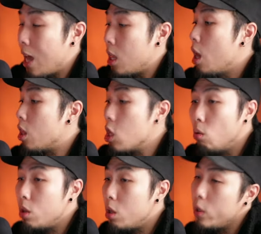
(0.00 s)
And the
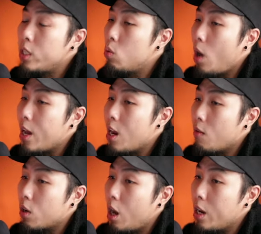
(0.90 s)
only reason why it
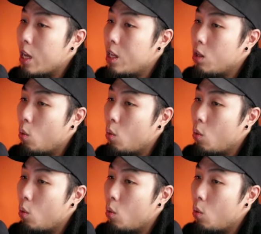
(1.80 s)
ever got in